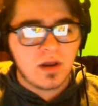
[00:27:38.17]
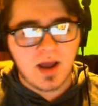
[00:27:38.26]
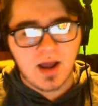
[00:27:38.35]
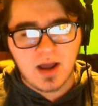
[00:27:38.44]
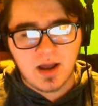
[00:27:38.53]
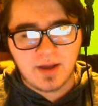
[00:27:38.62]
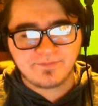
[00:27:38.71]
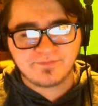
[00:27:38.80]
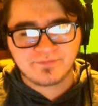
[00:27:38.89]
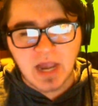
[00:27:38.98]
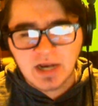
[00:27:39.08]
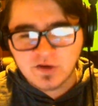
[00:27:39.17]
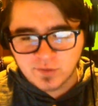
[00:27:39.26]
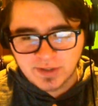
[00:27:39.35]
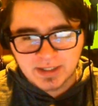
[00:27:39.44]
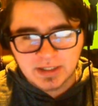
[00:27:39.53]
I just
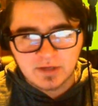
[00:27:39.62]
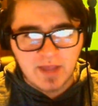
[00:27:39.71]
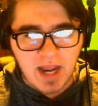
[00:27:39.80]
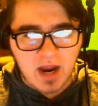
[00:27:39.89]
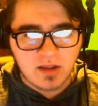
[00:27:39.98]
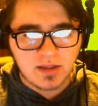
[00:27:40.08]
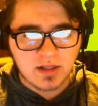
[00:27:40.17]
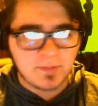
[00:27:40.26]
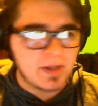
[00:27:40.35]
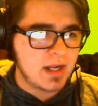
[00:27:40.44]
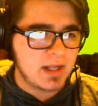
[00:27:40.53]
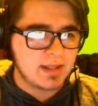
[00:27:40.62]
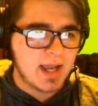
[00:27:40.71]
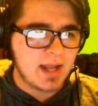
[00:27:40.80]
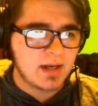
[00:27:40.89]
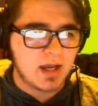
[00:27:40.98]
wanted to clear the air a little bit on
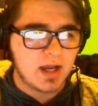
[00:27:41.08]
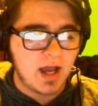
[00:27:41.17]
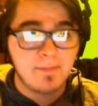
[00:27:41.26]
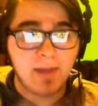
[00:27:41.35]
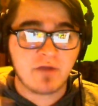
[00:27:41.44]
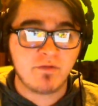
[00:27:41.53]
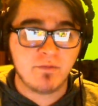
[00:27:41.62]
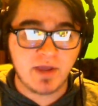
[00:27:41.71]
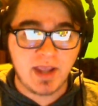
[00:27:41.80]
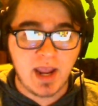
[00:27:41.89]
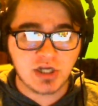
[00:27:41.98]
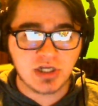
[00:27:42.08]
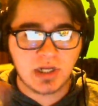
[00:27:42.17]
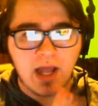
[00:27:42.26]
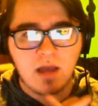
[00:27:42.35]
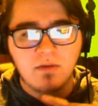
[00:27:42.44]
that. I'm back from
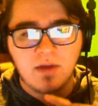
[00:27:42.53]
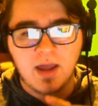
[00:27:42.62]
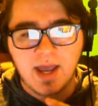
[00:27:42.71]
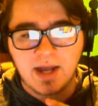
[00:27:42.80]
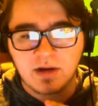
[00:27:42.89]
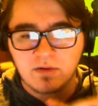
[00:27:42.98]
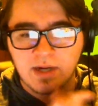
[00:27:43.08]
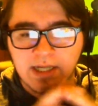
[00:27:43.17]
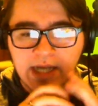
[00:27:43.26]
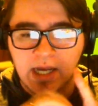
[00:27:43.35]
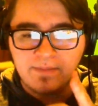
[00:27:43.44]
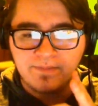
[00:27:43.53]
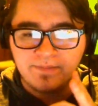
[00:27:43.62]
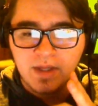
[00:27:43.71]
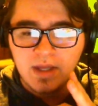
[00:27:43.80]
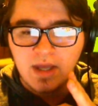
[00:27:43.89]
vacation now. I had a great time.
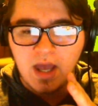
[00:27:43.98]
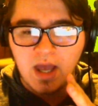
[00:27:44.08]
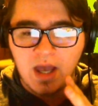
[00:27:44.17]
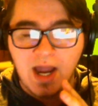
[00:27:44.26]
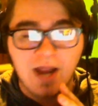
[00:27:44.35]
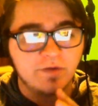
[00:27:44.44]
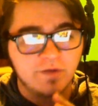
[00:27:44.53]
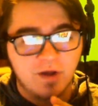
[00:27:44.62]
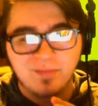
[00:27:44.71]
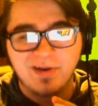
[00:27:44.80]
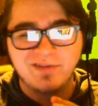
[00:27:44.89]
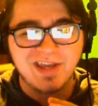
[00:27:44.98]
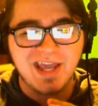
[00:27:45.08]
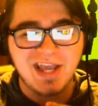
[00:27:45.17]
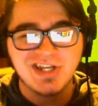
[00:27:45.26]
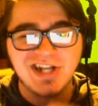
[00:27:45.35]
I also, on my
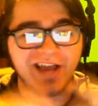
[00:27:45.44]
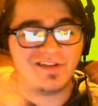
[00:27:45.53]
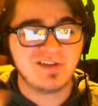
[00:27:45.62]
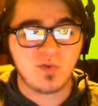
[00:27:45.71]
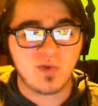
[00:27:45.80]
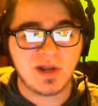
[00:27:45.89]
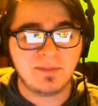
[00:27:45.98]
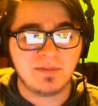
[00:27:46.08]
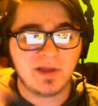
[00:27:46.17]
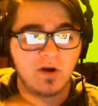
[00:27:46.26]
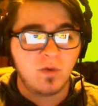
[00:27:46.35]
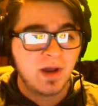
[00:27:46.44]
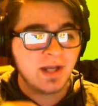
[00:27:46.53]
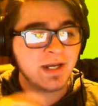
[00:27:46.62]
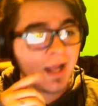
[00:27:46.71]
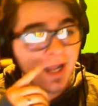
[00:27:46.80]
vacation, I saw Ready Player
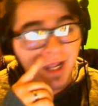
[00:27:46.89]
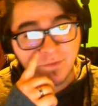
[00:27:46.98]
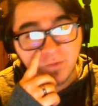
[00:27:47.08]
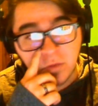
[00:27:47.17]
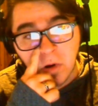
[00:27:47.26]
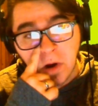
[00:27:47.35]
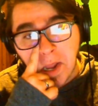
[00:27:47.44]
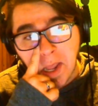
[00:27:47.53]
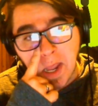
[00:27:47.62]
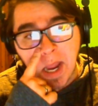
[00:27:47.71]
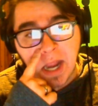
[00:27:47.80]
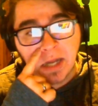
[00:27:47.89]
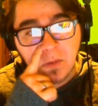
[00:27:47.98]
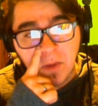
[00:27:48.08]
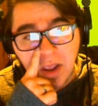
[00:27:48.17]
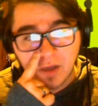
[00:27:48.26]
One. If you are
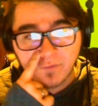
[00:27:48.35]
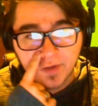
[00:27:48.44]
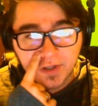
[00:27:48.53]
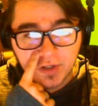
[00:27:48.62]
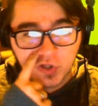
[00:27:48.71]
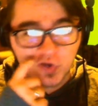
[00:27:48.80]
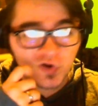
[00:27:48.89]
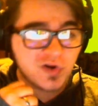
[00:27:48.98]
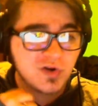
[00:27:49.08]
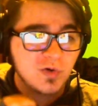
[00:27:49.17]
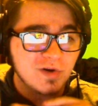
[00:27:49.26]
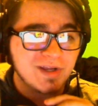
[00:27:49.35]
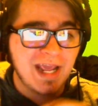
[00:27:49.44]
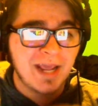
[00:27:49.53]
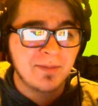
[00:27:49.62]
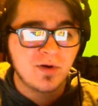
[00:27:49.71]
any way of a nerd or
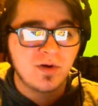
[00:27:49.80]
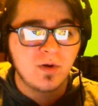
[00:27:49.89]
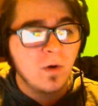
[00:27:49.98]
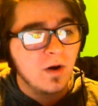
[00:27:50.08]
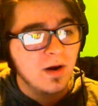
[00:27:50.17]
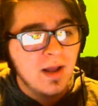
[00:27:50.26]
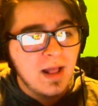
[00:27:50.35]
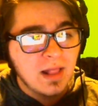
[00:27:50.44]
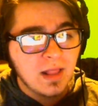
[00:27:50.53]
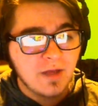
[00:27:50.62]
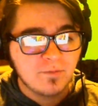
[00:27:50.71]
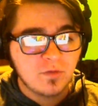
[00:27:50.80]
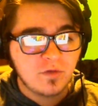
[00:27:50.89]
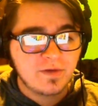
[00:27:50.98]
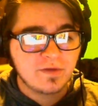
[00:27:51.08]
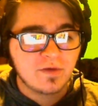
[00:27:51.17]
gamer or love
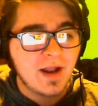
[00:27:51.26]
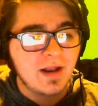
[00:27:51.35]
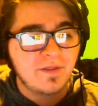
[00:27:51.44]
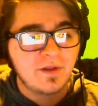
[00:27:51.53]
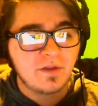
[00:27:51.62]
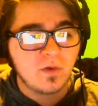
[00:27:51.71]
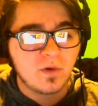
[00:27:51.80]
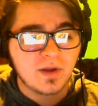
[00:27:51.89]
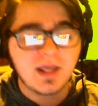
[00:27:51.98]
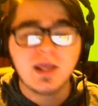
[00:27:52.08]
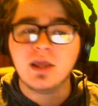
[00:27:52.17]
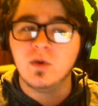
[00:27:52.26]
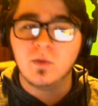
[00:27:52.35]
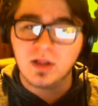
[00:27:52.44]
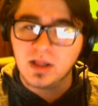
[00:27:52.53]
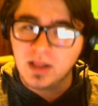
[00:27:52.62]
movies or anything dorky, you
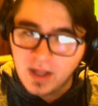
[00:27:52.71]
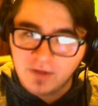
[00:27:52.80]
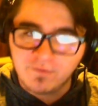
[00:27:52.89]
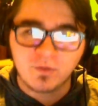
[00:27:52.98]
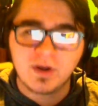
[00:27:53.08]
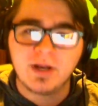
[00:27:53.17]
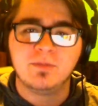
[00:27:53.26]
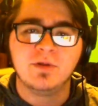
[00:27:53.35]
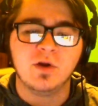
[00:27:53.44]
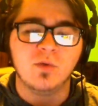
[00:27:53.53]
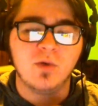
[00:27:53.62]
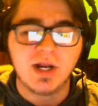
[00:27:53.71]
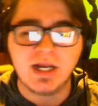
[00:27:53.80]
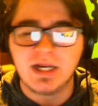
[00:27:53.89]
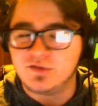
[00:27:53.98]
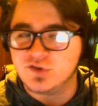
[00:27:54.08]
will love Ready Player One.
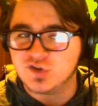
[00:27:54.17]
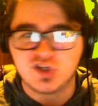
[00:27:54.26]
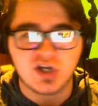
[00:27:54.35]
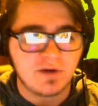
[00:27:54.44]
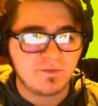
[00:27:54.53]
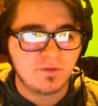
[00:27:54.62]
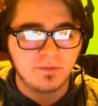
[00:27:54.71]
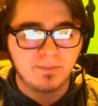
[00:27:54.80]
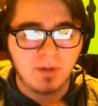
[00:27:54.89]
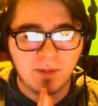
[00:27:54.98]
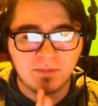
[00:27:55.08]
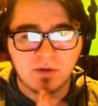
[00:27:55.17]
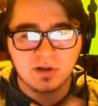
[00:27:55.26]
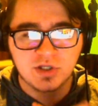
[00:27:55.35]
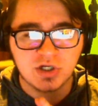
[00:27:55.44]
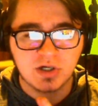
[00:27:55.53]
It's just chock full of pop
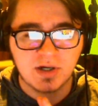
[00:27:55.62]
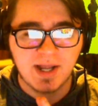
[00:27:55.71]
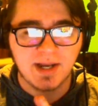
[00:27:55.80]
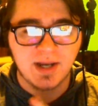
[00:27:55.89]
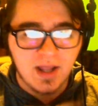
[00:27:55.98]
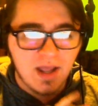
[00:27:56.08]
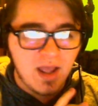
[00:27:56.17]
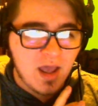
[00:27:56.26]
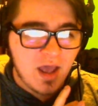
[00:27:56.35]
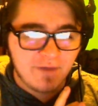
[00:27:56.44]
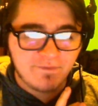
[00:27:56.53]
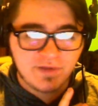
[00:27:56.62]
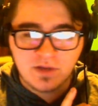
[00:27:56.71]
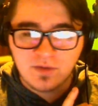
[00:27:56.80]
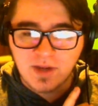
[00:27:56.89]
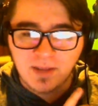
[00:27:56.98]
culture and
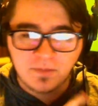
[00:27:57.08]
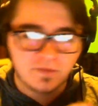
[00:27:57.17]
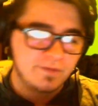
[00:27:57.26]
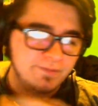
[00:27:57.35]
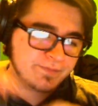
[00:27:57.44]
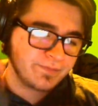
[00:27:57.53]
video games.